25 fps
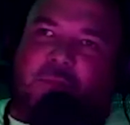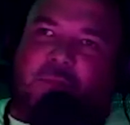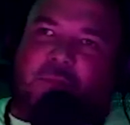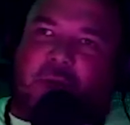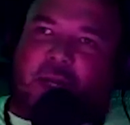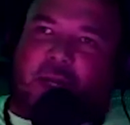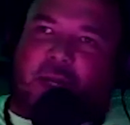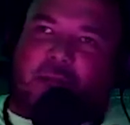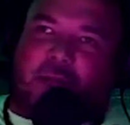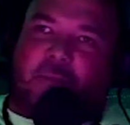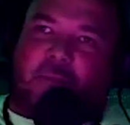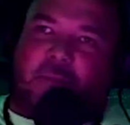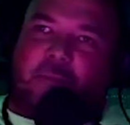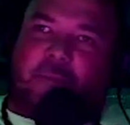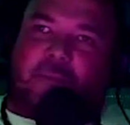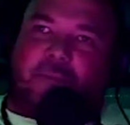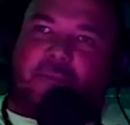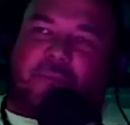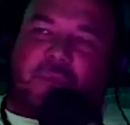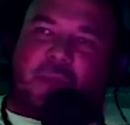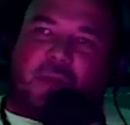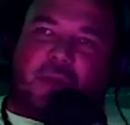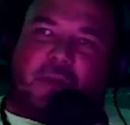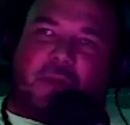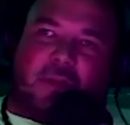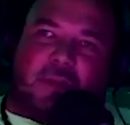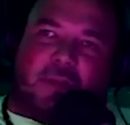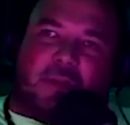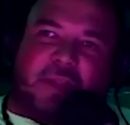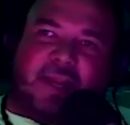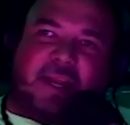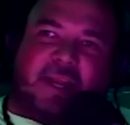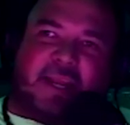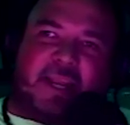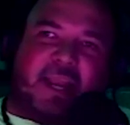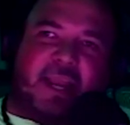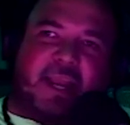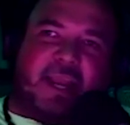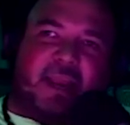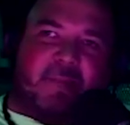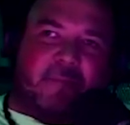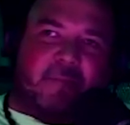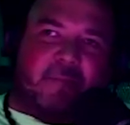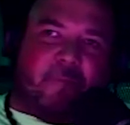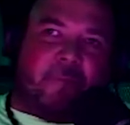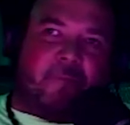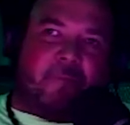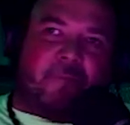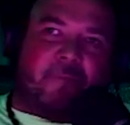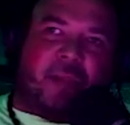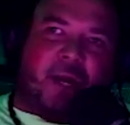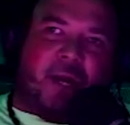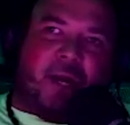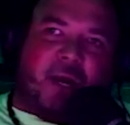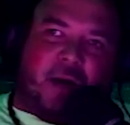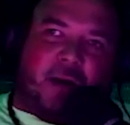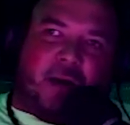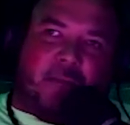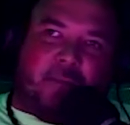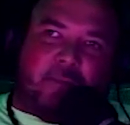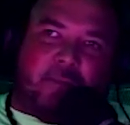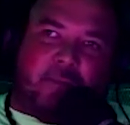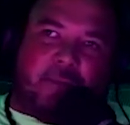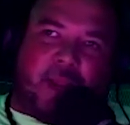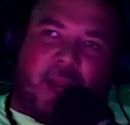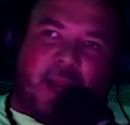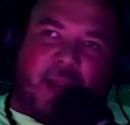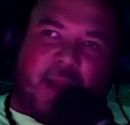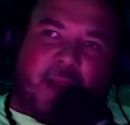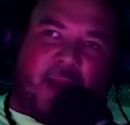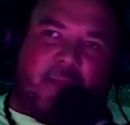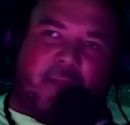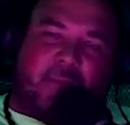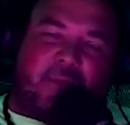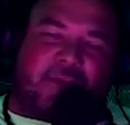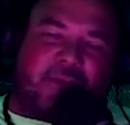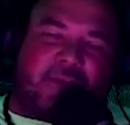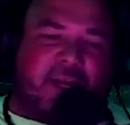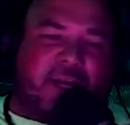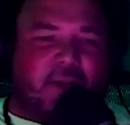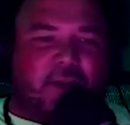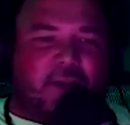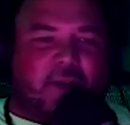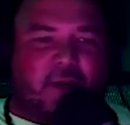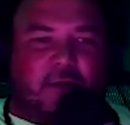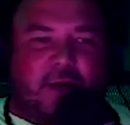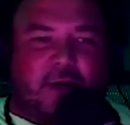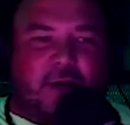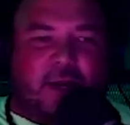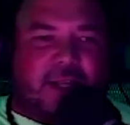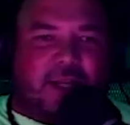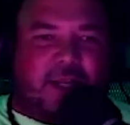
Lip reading: But then again, I'm a janitor, right?